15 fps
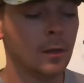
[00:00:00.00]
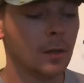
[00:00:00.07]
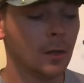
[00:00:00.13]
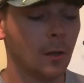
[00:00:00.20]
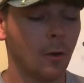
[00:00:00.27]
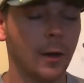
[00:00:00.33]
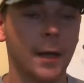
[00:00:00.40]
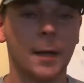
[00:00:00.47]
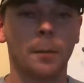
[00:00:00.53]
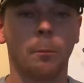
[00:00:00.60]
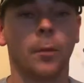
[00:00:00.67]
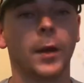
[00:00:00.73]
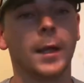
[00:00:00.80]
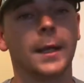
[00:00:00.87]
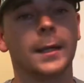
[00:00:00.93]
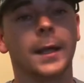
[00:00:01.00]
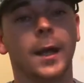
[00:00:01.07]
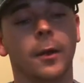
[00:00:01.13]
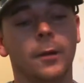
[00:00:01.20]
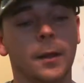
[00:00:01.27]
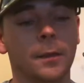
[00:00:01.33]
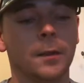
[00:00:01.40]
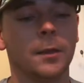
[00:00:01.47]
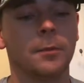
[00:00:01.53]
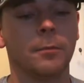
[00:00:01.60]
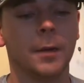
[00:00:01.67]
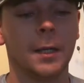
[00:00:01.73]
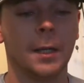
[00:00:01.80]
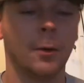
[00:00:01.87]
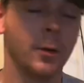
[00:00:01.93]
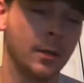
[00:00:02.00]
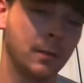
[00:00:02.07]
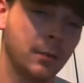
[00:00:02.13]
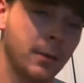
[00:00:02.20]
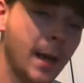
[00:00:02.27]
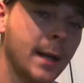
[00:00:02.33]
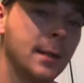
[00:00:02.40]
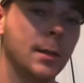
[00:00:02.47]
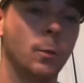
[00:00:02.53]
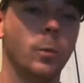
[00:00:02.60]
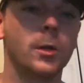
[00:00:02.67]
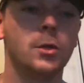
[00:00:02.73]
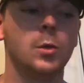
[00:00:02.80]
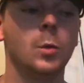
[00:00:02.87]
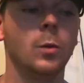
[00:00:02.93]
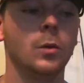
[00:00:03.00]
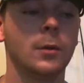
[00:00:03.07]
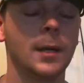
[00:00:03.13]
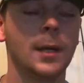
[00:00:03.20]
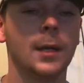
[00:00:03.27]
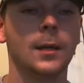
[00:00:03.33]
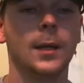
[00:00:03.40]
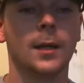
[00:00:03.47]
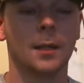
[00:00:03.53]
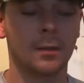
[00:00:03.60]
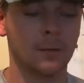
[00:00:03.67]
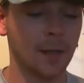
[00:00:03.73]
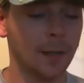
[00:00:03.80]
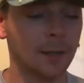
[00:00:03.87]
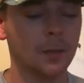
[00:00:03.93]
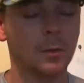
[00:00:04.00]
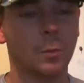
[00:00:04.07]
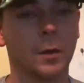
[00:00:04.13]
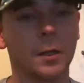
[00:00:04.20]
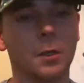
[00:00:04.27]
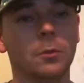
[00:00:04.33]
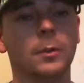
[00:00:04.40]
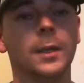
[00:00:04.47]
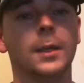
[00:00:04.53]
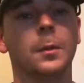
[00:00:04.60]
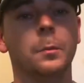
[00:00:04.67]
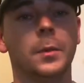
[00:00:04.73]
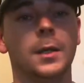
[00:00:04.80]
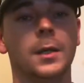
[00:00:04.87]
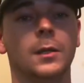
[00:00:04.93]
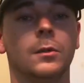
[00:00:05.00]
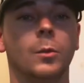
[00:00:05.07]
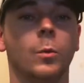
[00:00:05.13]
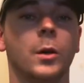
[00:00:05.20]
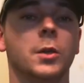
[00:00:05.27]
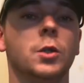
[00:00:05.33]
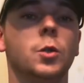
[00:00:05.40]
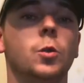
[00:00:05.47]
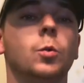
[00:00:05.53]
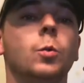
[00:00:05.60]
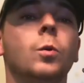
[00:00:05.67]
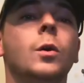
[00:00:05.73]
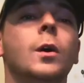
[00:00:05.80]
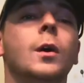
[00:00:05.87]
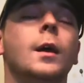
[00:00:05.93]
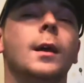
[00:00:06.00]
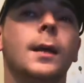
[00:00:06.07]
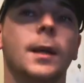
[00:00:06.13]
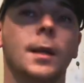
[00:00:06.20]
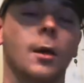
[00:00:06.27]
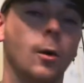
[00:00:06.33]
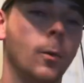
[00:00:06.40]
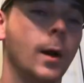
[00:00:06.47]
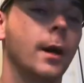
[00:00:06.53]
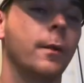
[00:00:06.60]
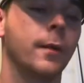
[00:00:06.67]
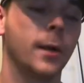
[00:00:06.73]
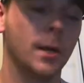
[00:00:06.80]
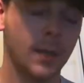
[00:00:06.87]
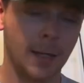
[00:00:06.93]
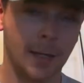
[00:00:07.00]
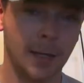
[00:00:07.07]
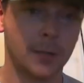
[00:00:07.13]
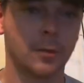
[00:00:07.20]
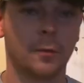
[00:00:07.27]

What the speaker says: go ahead and break it down in this video, exactly what you will need and exactly where you need to be to where you can go out there and catch a